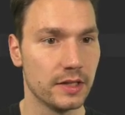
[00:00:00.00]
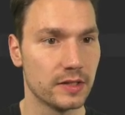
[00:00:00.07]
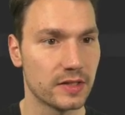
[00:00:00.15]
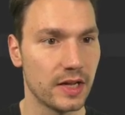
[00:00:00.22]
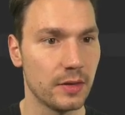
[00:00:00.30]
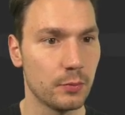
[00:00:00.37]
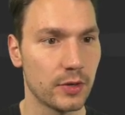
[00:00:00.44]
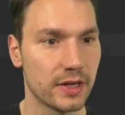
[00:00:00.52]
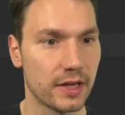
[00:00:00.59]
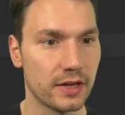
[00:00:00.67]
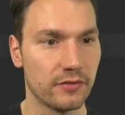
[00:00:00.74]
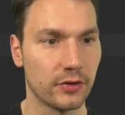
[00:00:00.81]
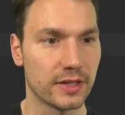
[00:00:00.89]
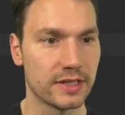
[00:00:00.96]
instead we
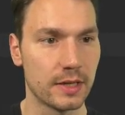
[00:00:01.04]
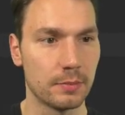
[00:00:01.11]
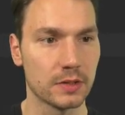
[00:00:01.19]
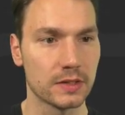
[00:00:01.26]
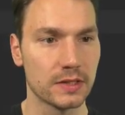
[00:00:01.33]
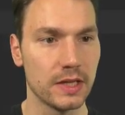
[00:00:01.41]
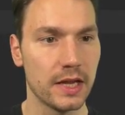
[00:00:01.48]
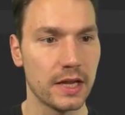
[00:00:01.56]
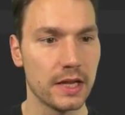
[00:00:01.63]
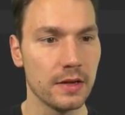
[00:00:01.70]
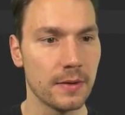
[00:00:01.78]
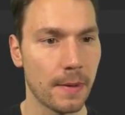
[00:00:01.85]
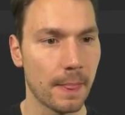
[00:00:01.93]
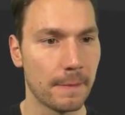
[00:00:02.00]
can, for example, say,